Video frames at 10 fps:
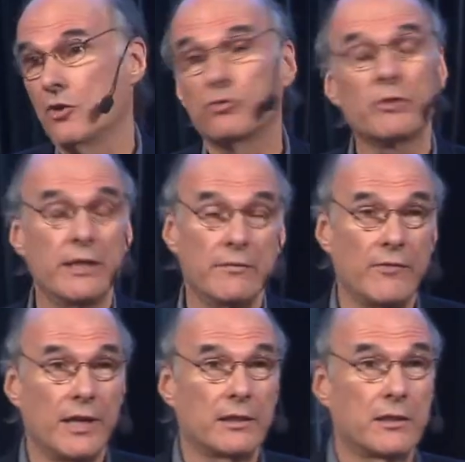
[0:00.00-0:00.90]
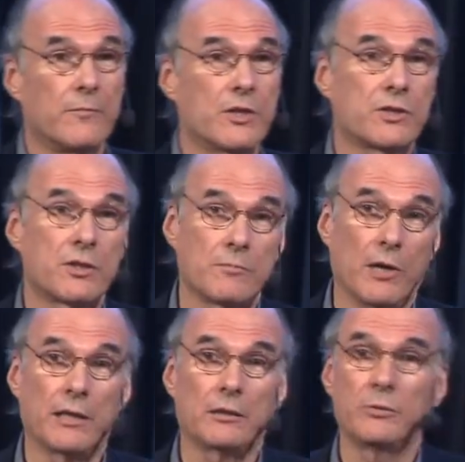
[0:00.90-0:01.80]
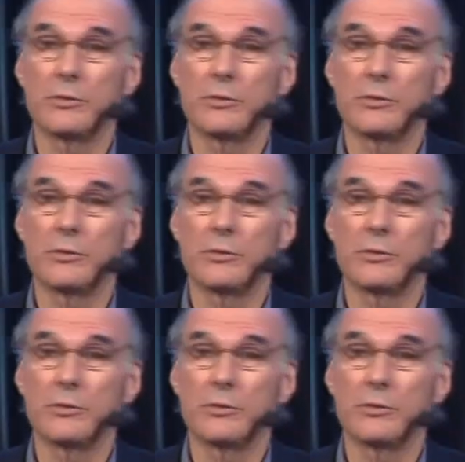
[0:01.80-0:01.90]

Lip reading: reinvent the business model,